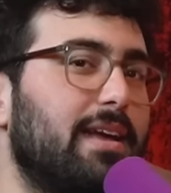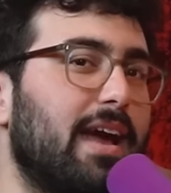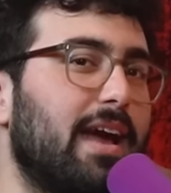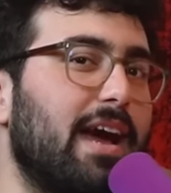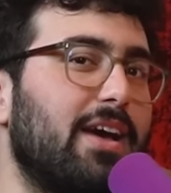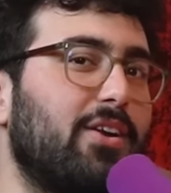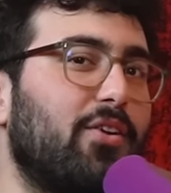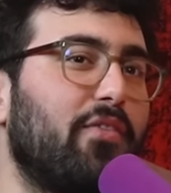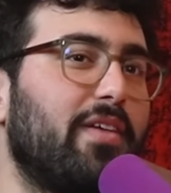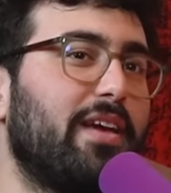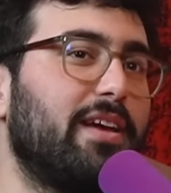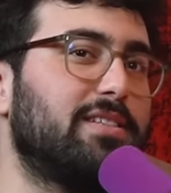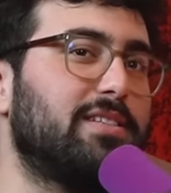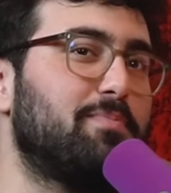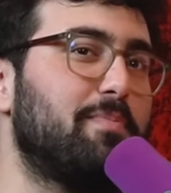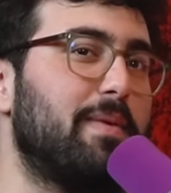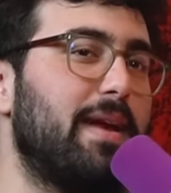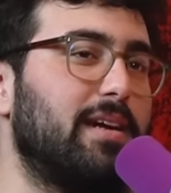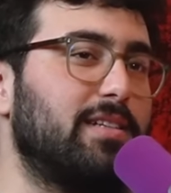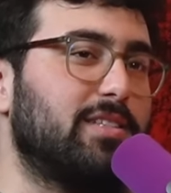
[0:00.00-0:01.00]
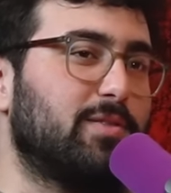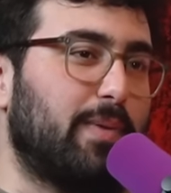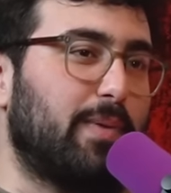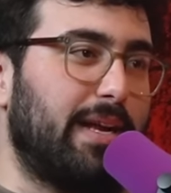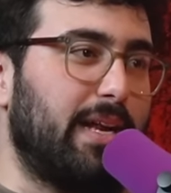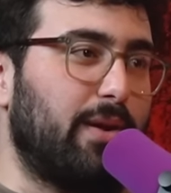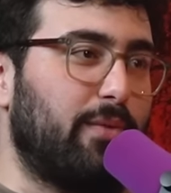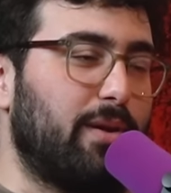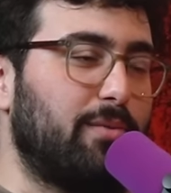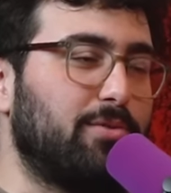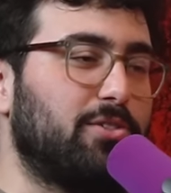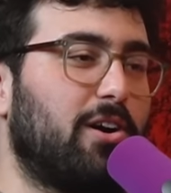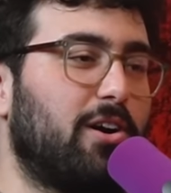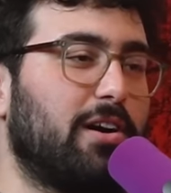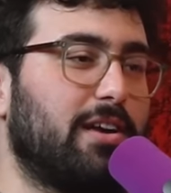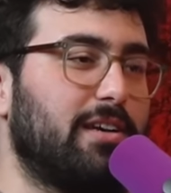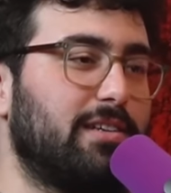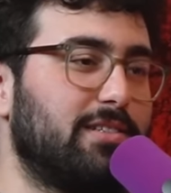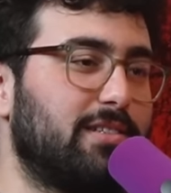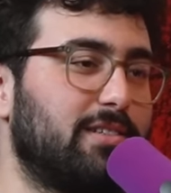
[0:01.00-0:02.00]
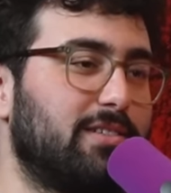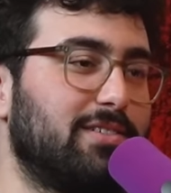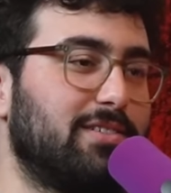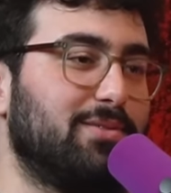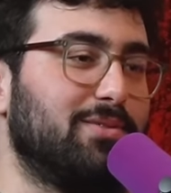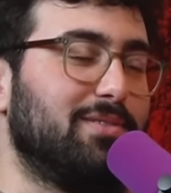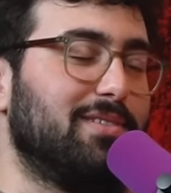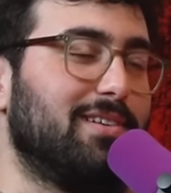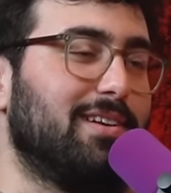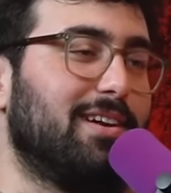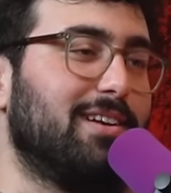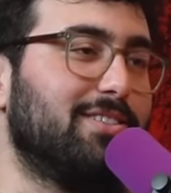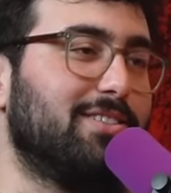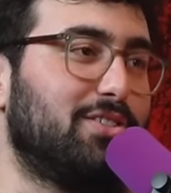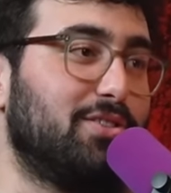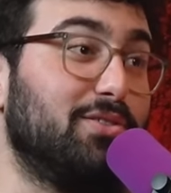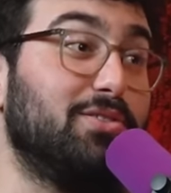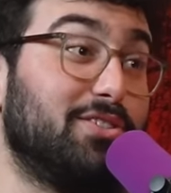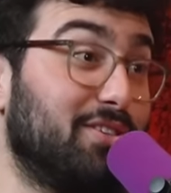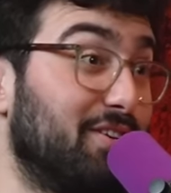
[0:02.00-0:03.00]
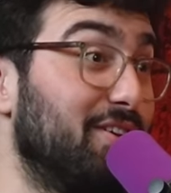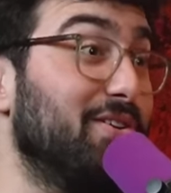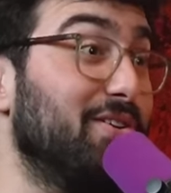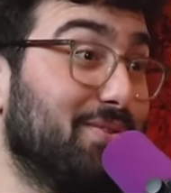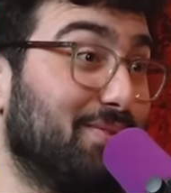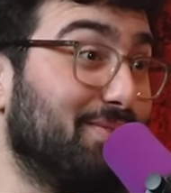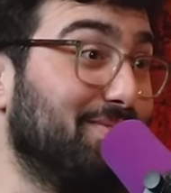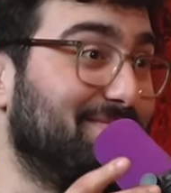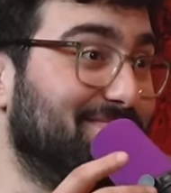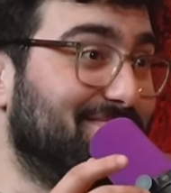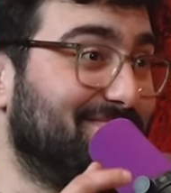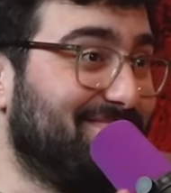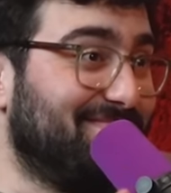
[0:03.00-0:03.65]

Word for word: yeah, I don't think it's mansplaining when I'm talking to to to you.